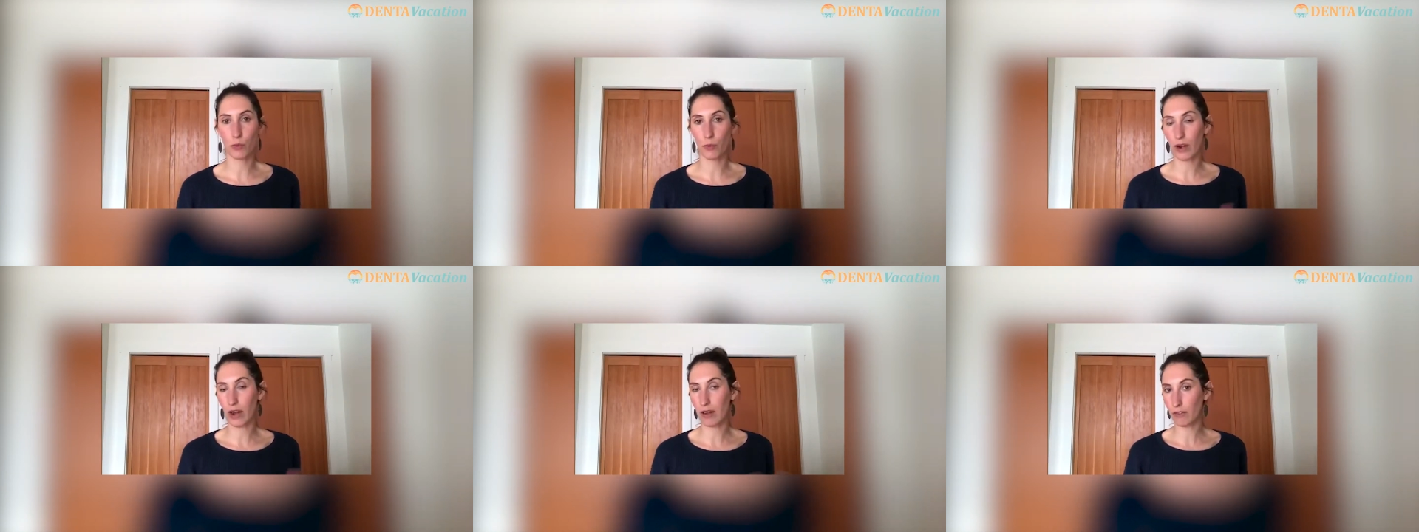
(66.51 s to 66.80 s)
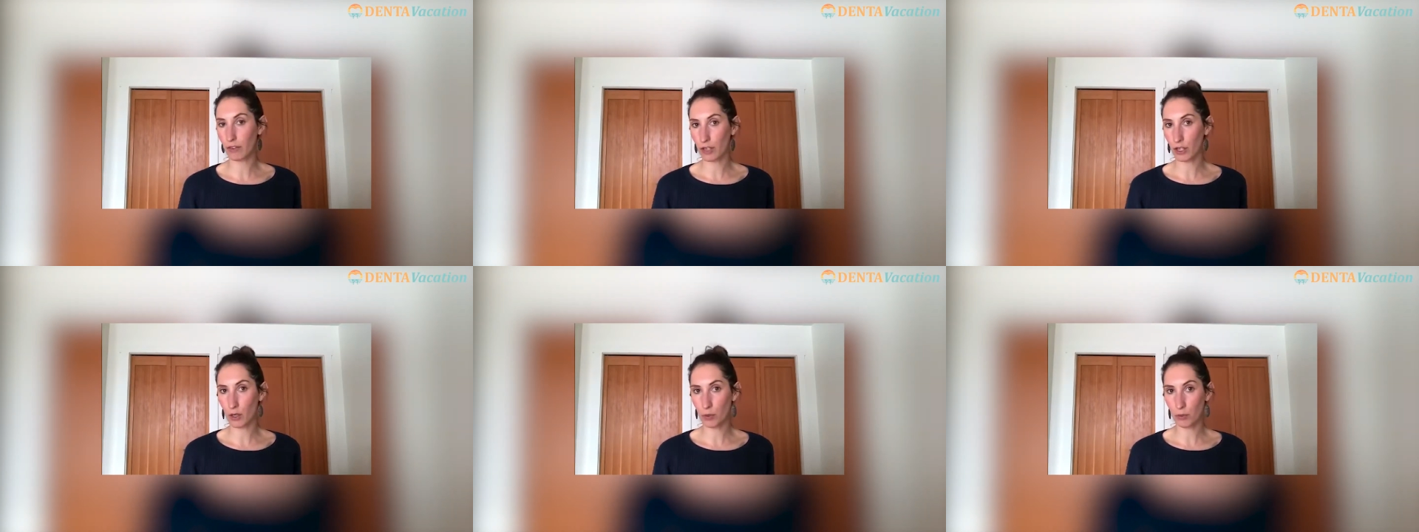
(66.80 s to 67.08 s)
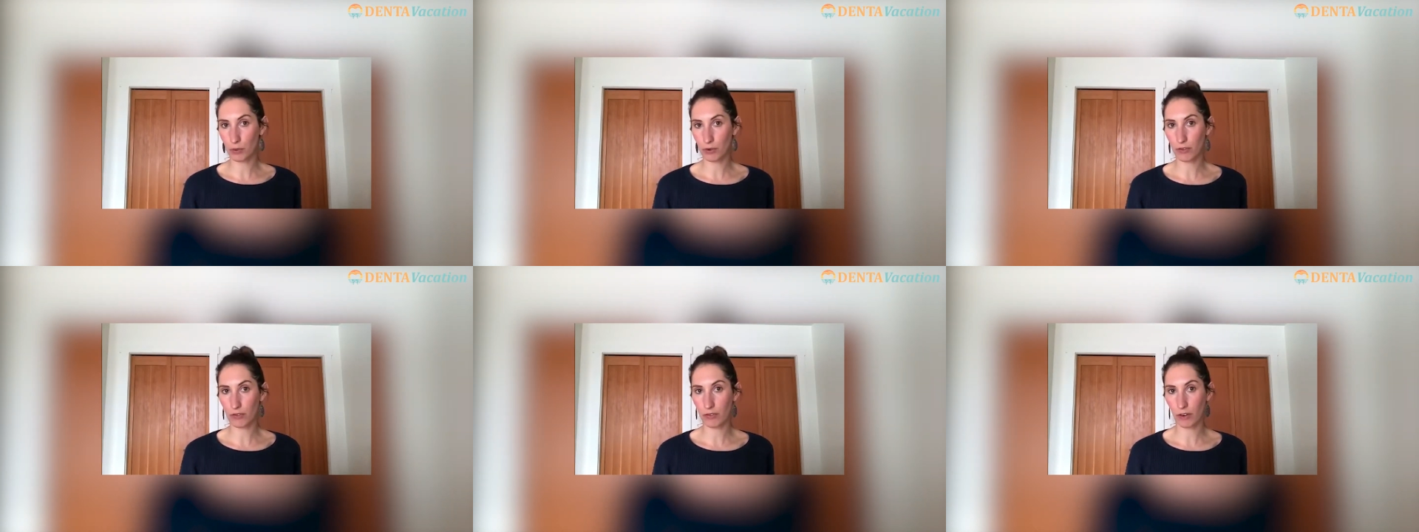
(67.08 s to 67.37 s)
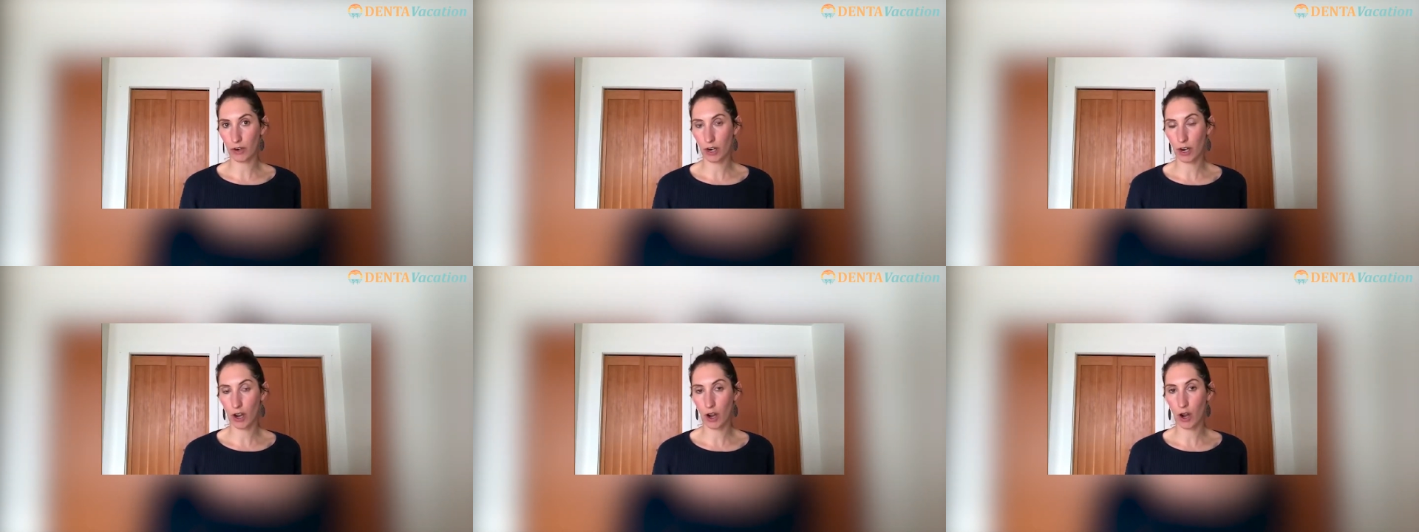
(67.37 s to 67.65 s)
whatever you
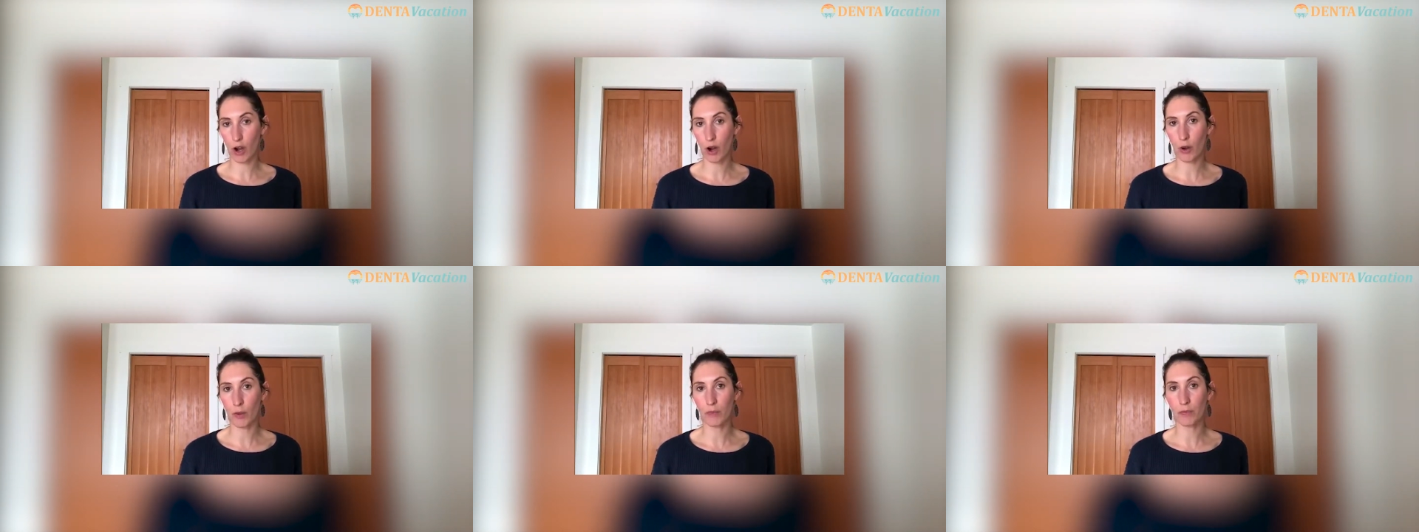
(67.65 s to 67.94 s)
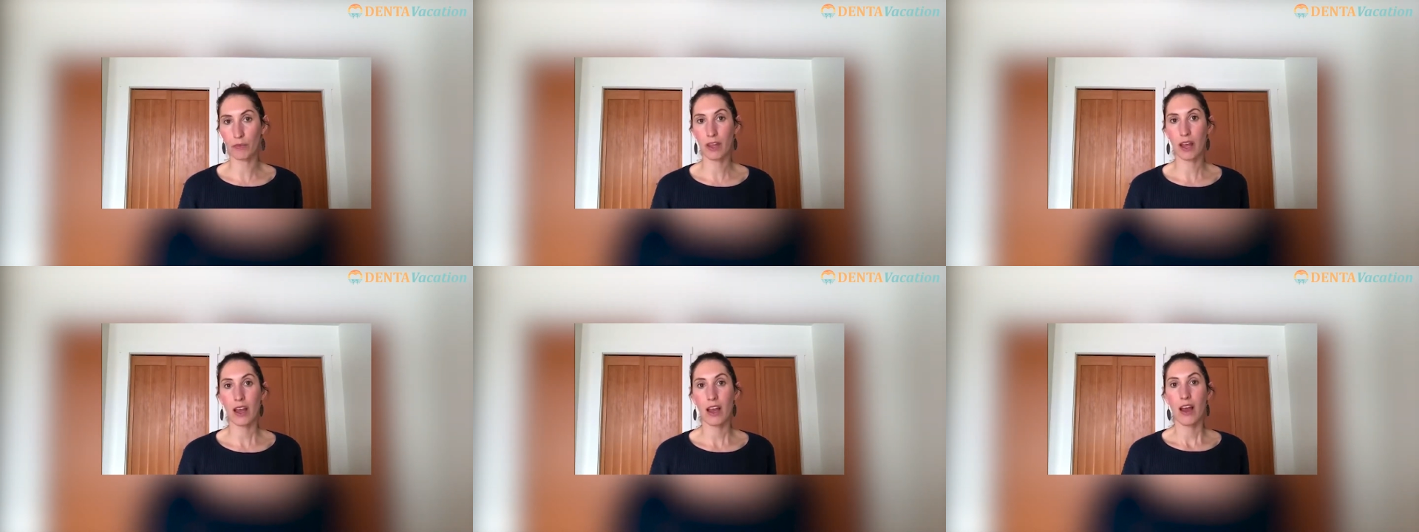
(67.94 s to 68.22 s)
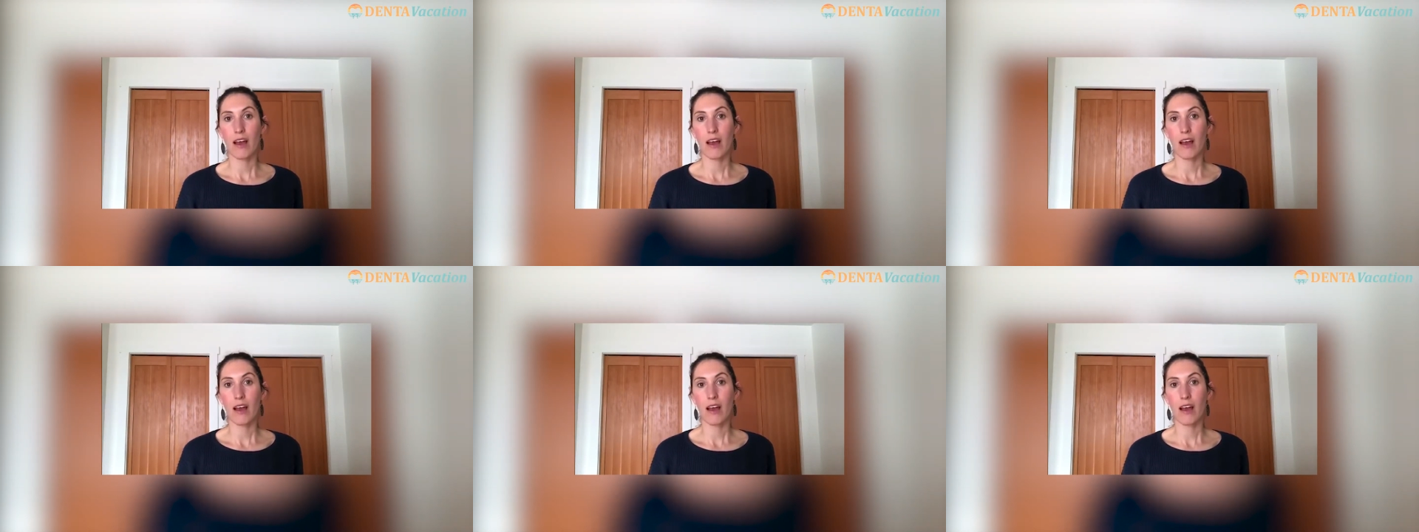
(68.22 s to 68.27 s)
prefer at home.